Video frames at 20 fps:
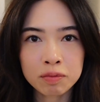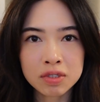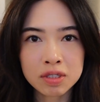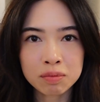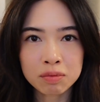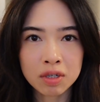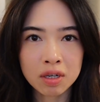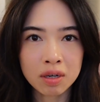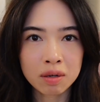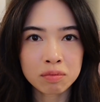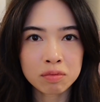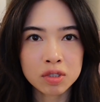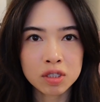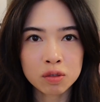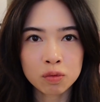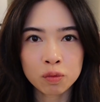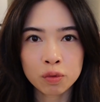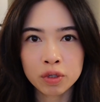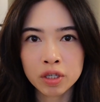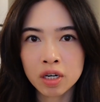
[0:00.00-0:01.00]
Sometimes
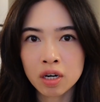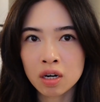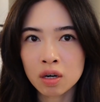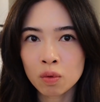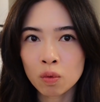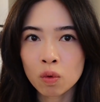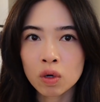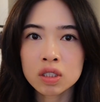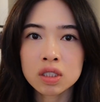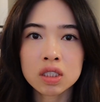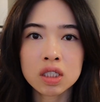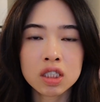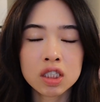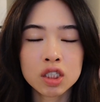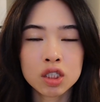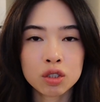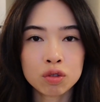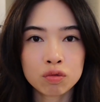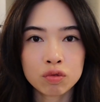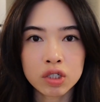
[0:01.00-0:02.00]
we are wanting
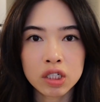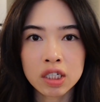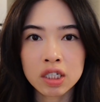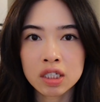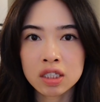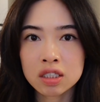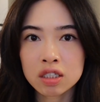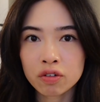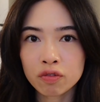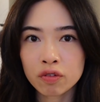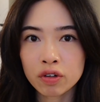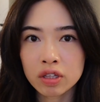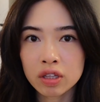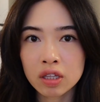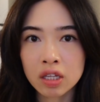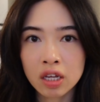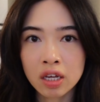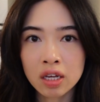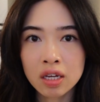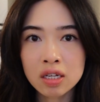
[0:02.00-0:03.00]
to read different
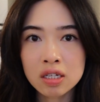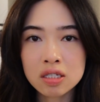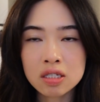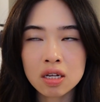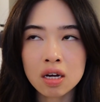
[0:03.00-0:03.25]
things.